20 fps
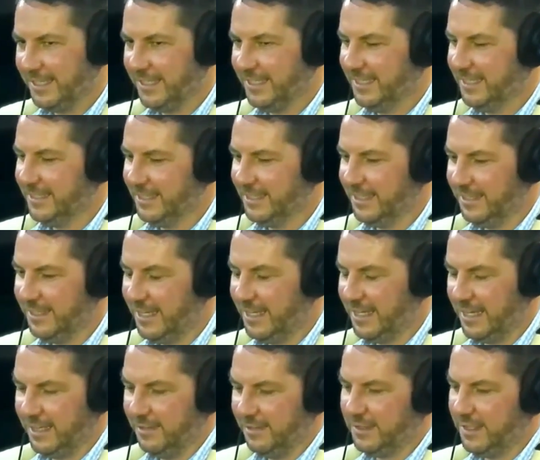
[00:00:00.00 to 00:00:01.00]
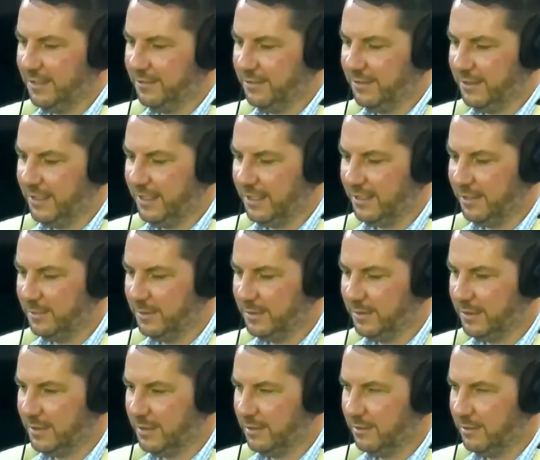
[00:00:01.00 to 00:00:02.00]
yeah. So yeah, I lived there for
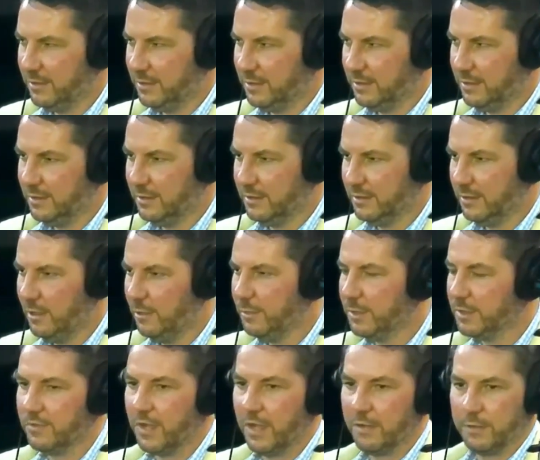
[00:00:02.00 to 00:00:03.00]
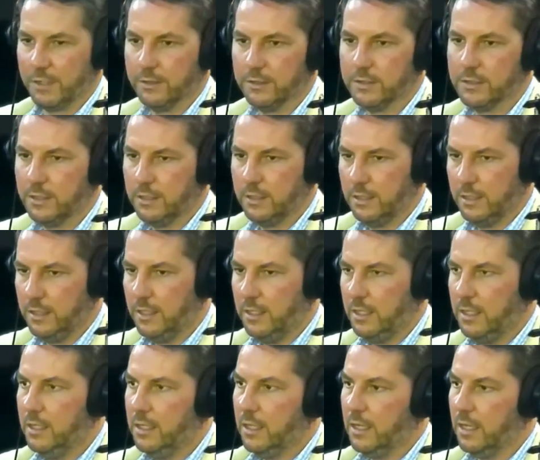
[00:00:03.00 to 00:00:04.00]
almost 5 years.
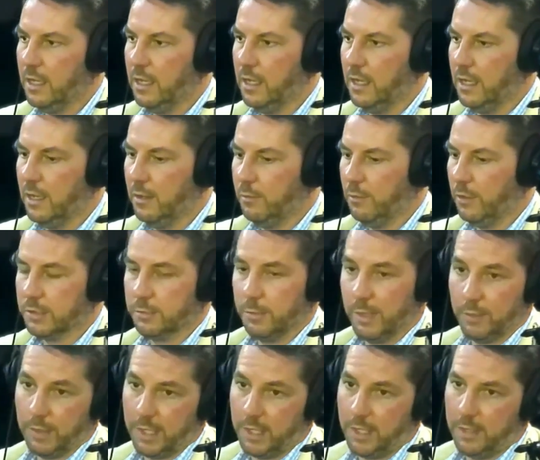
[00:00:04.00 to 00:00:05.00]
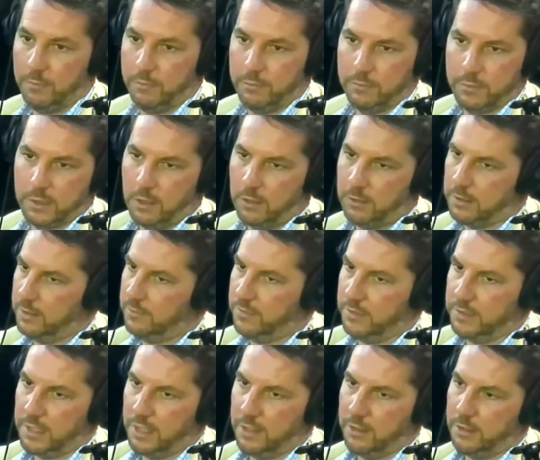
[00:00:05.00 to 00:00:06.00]
Worked my way up, saw
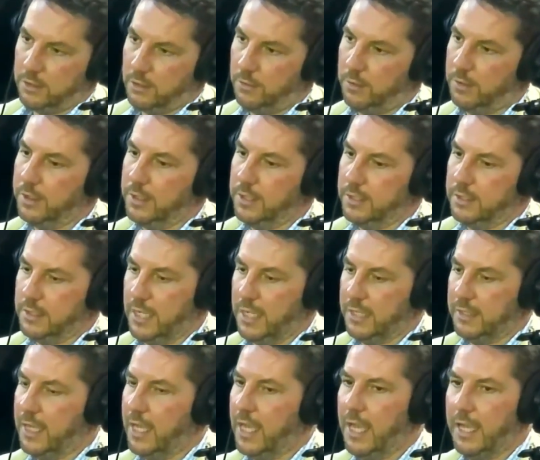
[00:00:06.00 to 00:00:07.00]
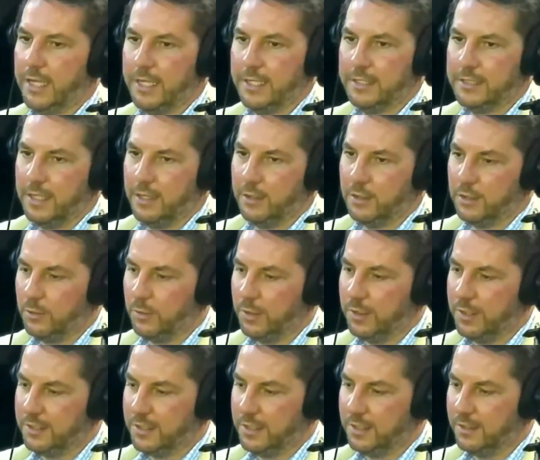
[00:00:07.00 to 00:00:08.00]
different territories, had the high-end
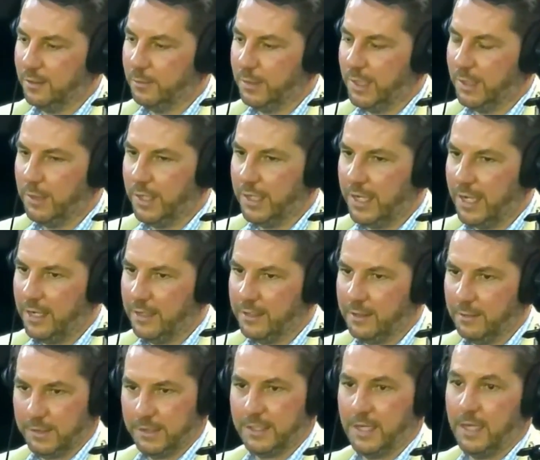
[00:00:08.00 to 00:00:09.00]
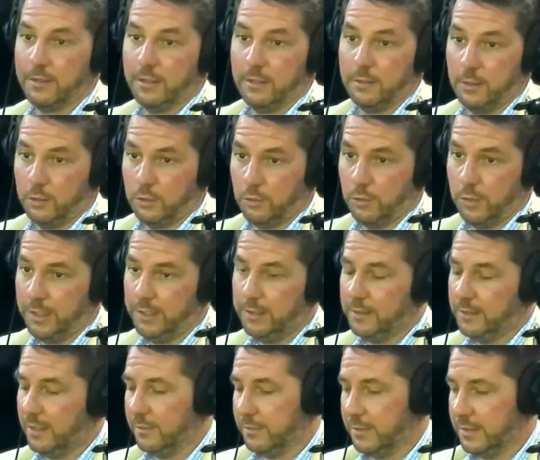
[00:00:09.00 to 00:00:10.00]
territories, and on my way out, I was south of Detroit.
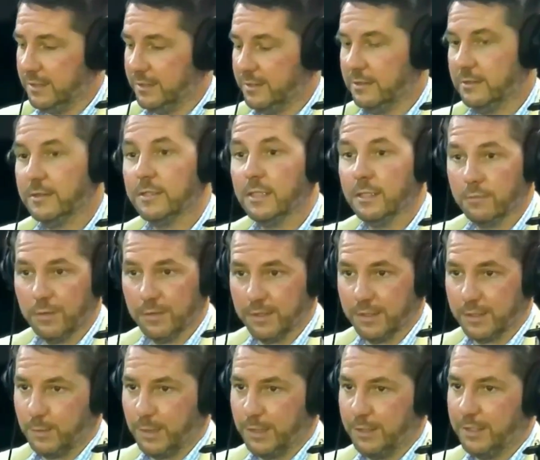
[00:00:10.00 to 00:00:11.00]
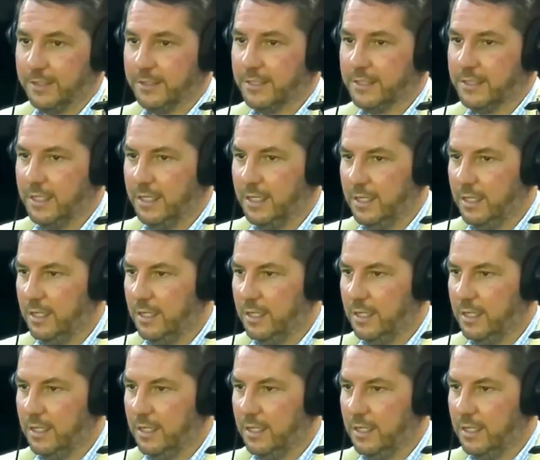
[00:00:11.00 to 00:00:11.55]
That was a different experience.